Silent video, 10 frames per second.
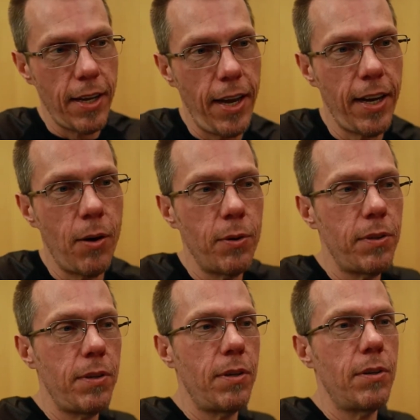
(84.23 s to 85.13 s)
hang out
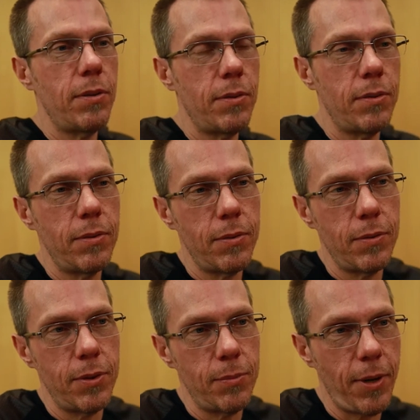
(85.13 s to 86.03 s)
with
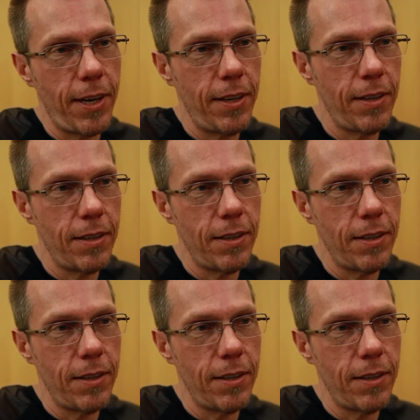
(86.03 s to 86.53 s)
my